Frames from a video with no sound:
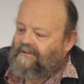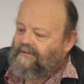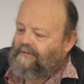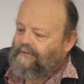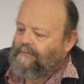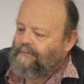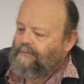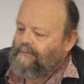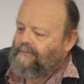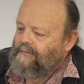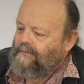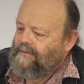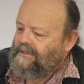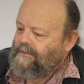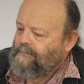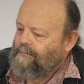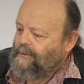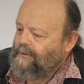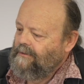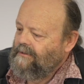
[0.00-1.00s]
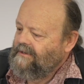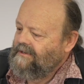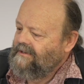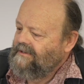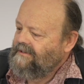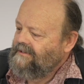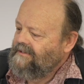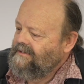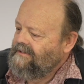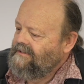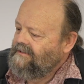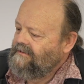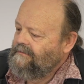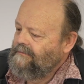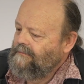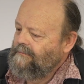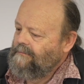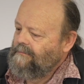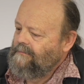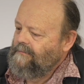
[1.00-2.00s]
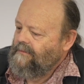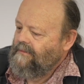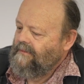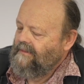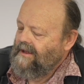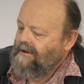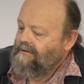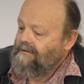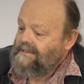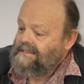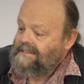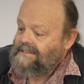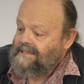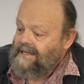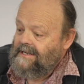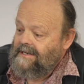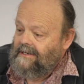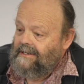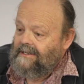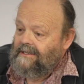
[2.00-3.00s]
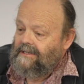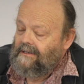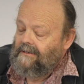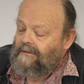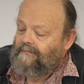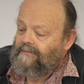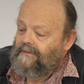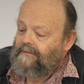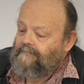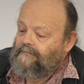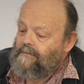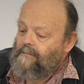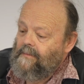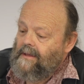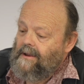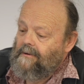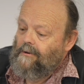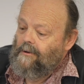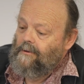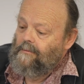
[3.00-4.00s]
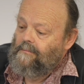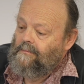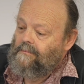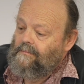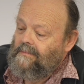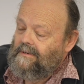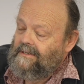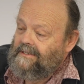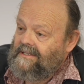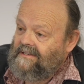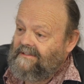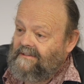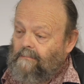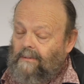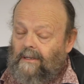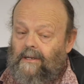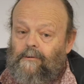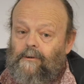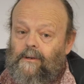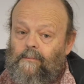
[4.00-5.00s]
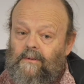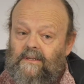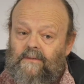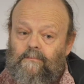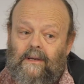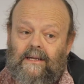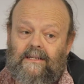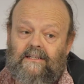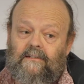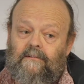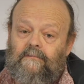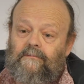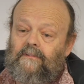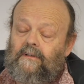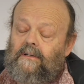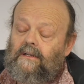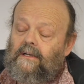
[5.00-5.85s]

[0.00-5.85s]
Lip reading: to the book, to their understanding of it from their own disciplinary perspective,